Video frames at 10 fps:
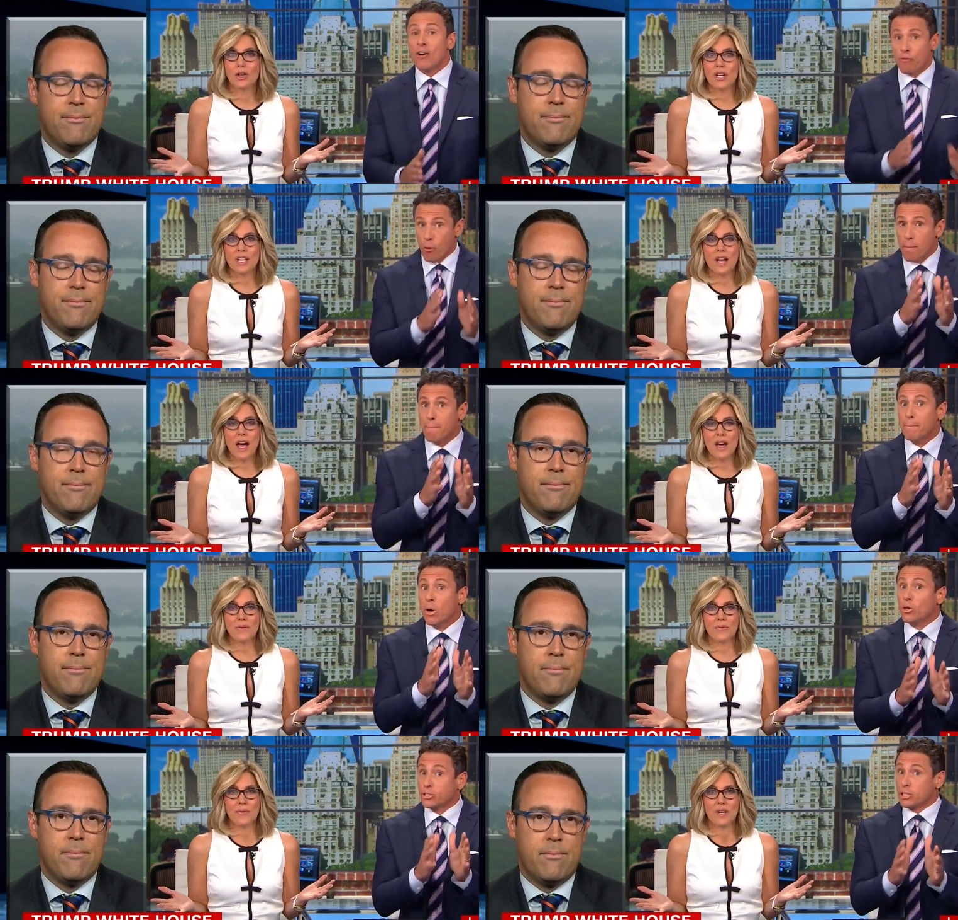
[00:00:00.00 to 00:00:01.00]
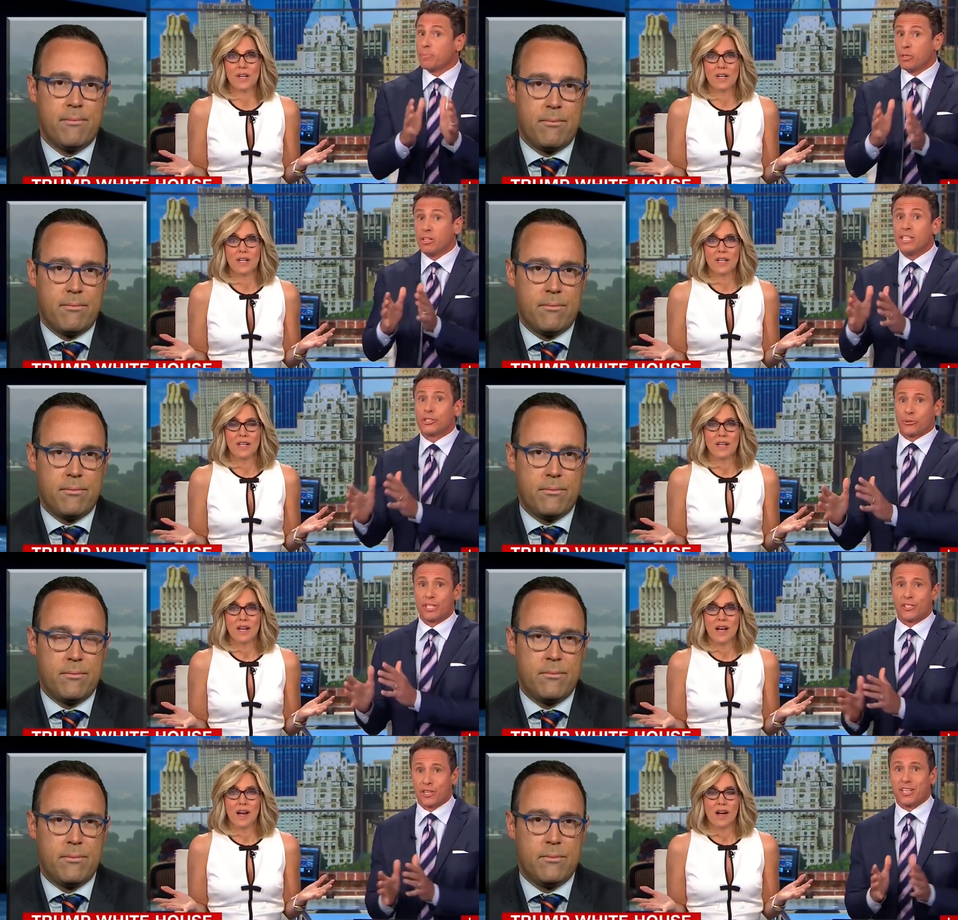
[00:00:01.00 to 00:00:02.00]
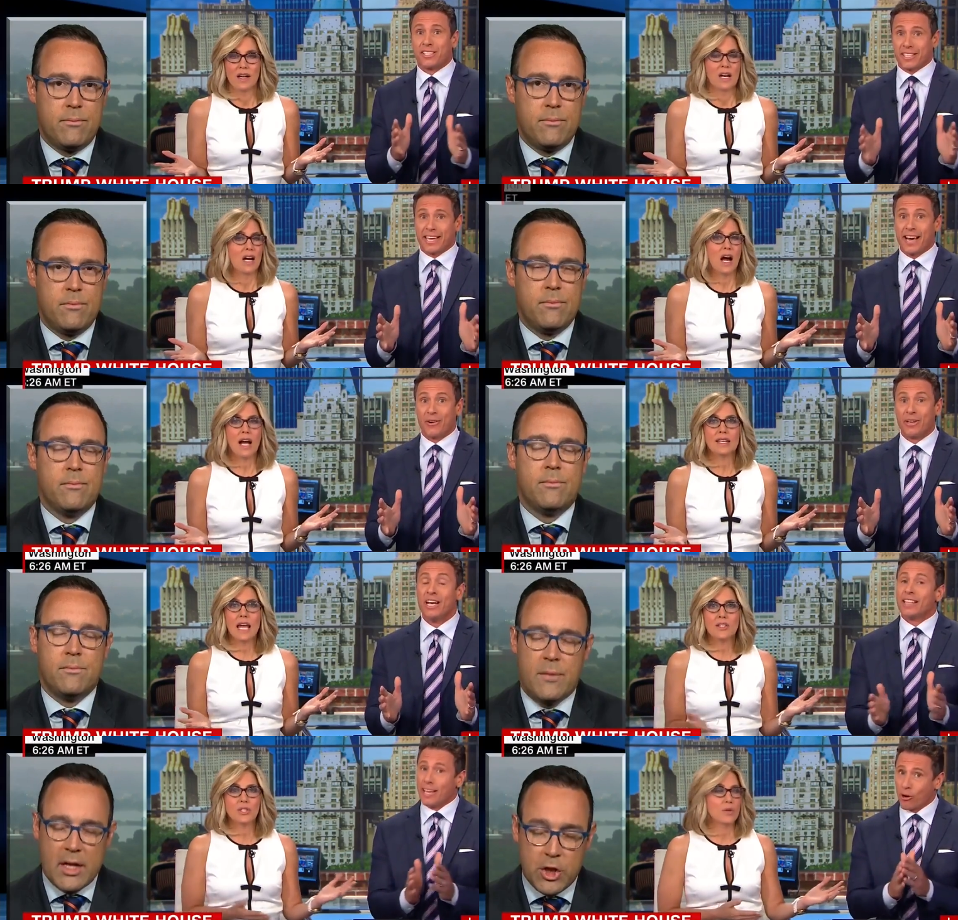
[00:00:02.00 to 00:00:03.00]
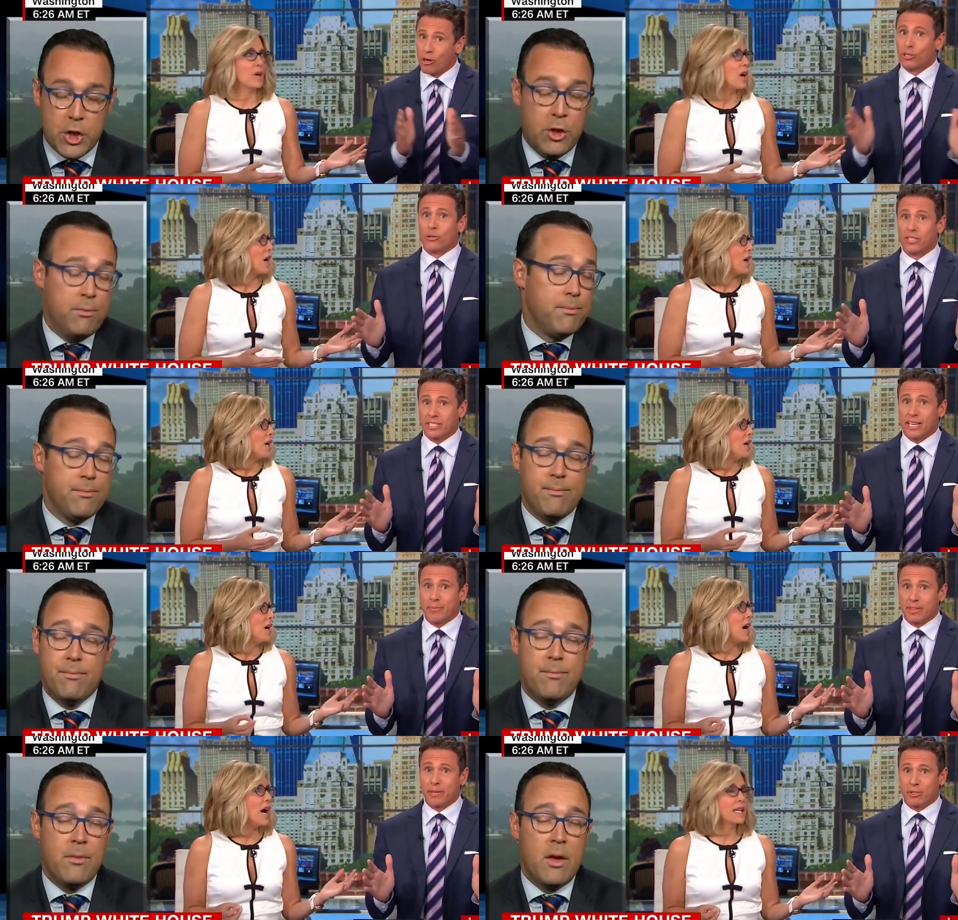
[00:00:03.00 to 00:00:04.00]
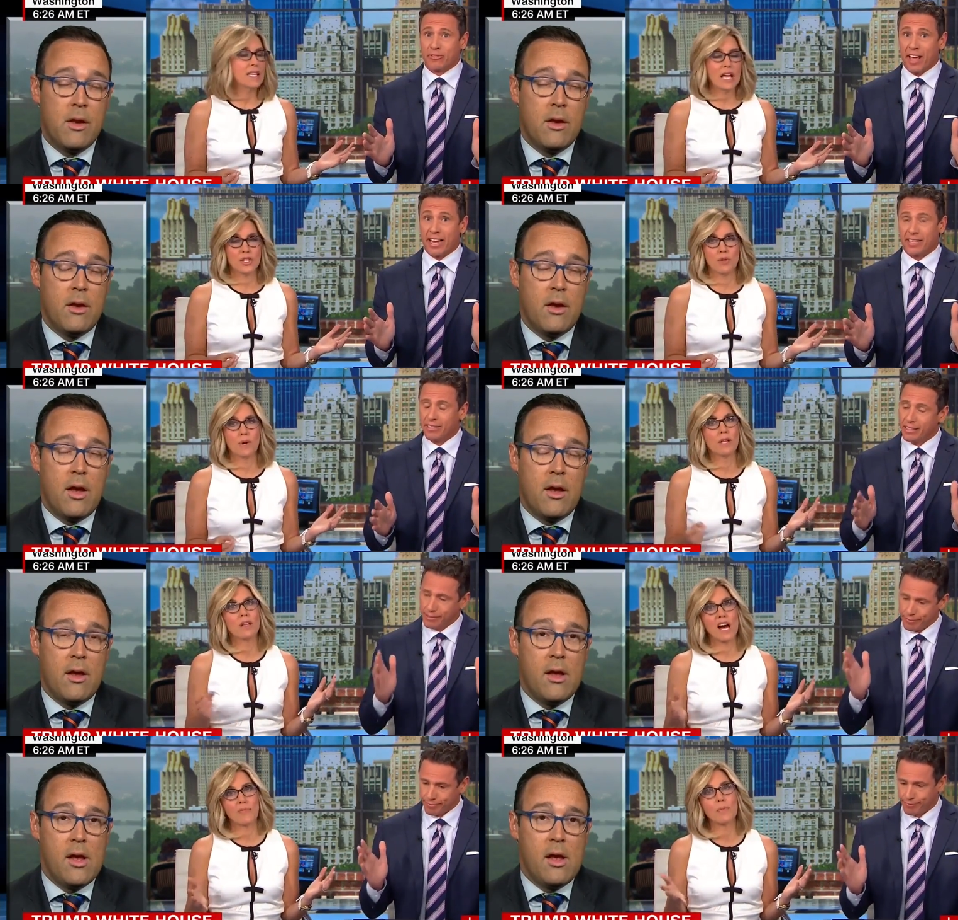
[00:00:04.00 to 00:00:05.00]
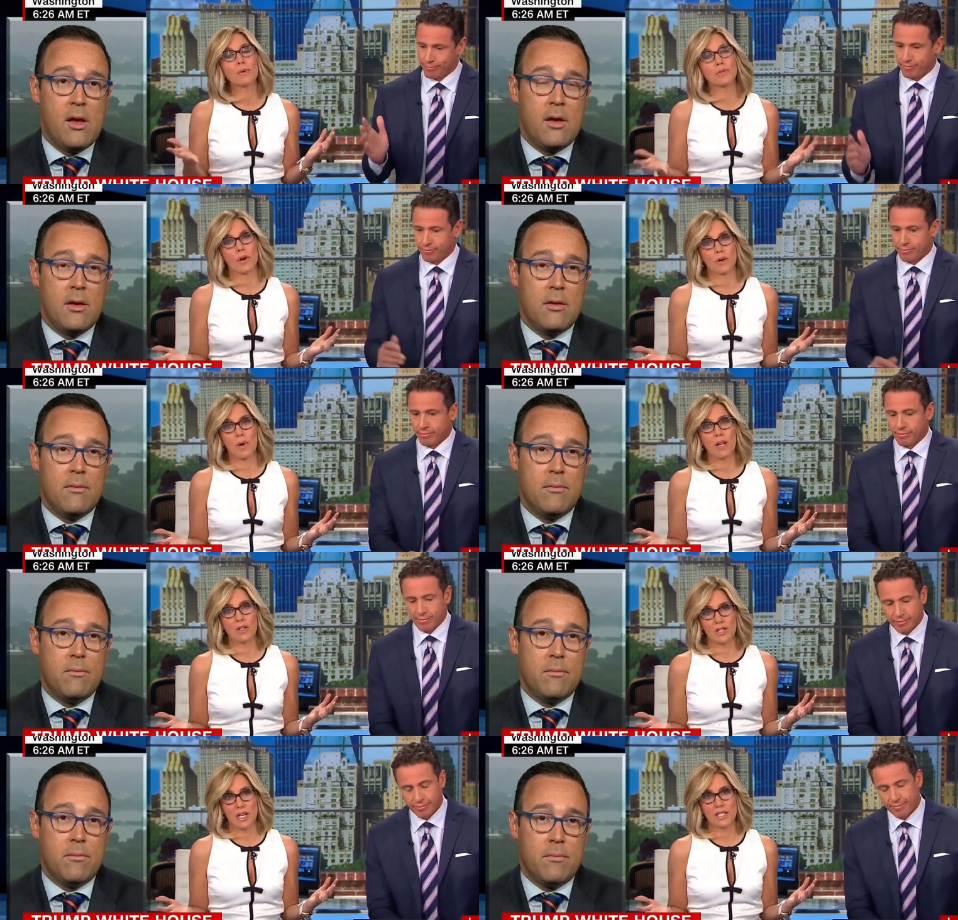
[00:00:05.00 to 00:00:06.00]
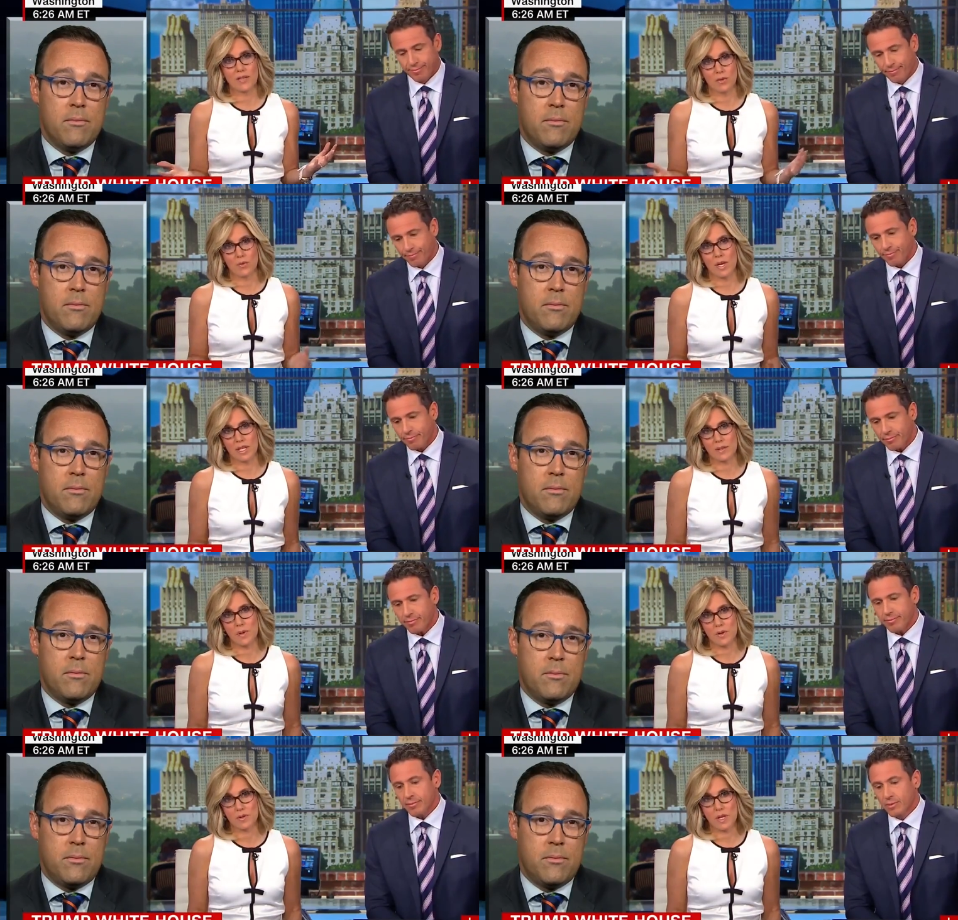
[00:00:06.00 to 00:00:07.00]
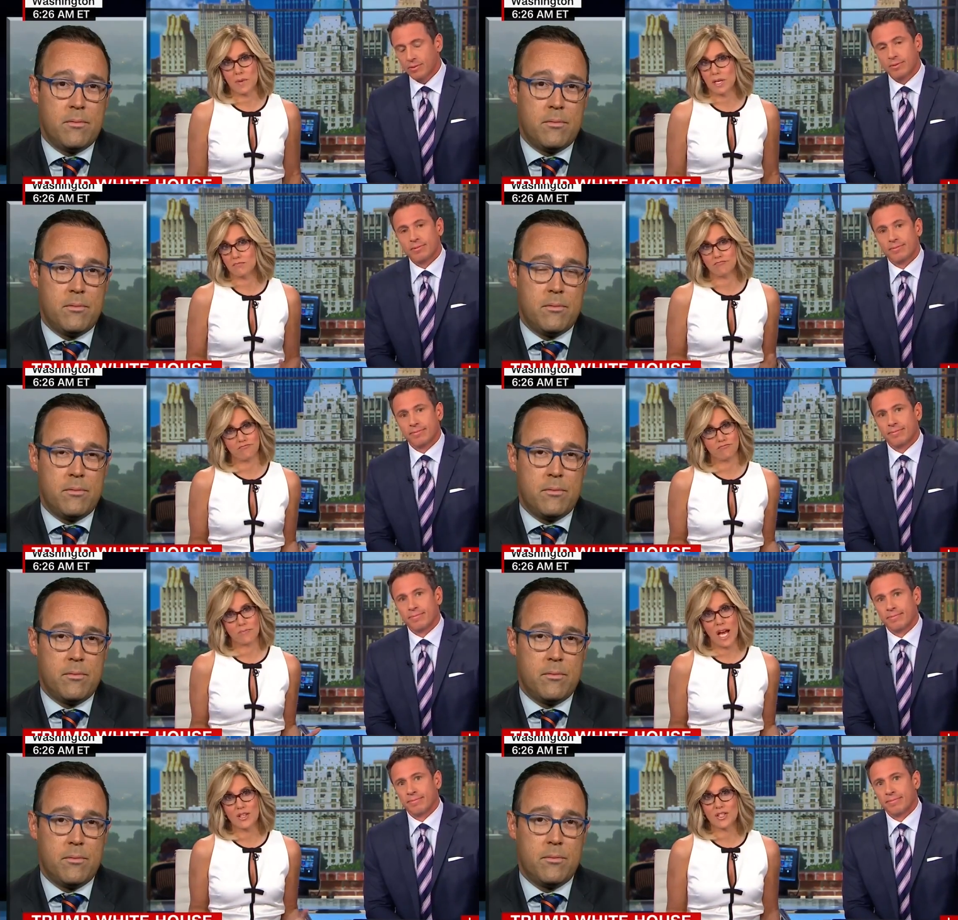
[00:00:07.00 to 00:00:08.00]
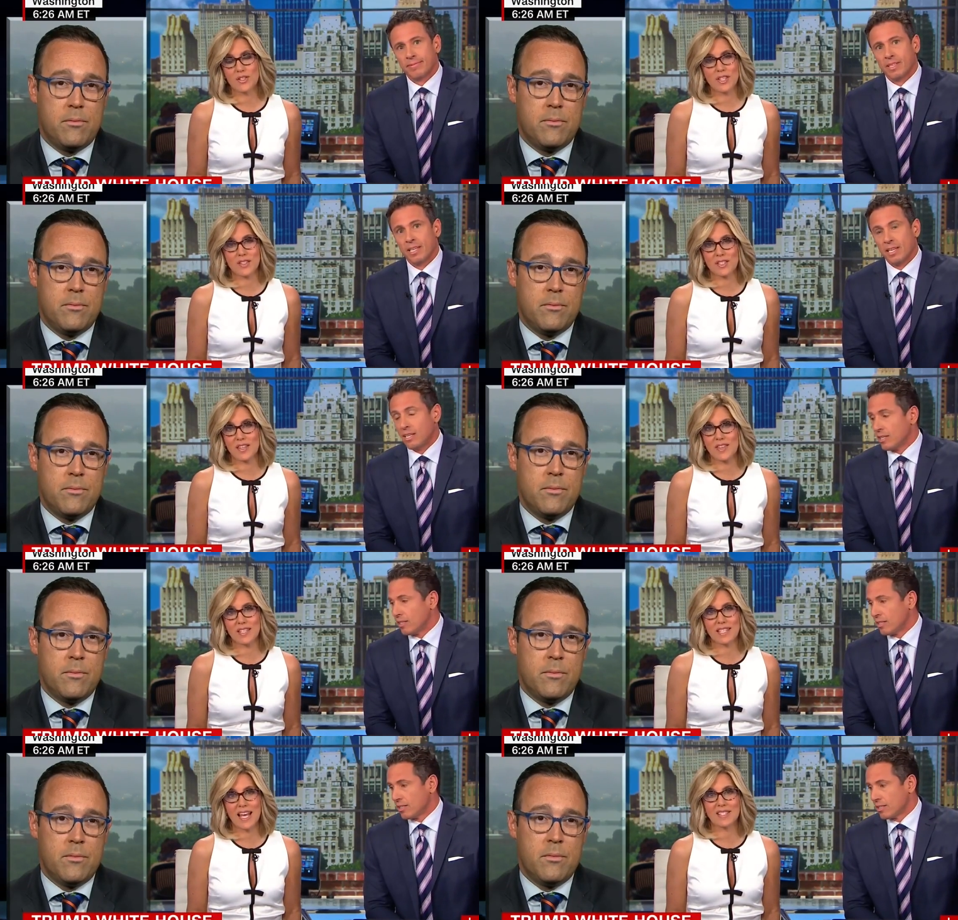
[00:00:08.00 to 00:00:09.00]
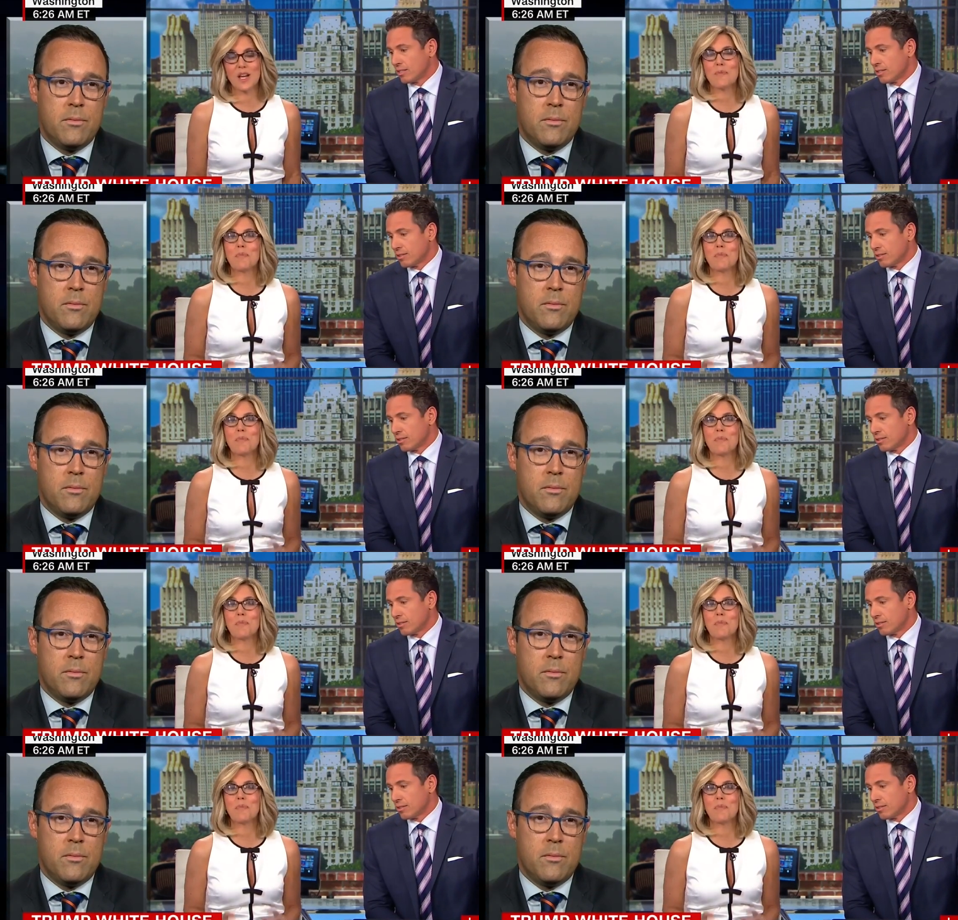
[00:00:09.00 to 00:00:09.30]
Speaker 1: Good for enough. multiple entries on his account. I get that all true. go to the same thing. I get me. you, but
Speaker 2: a lot of people don't apologize even when exposed. I mean. I just see this as a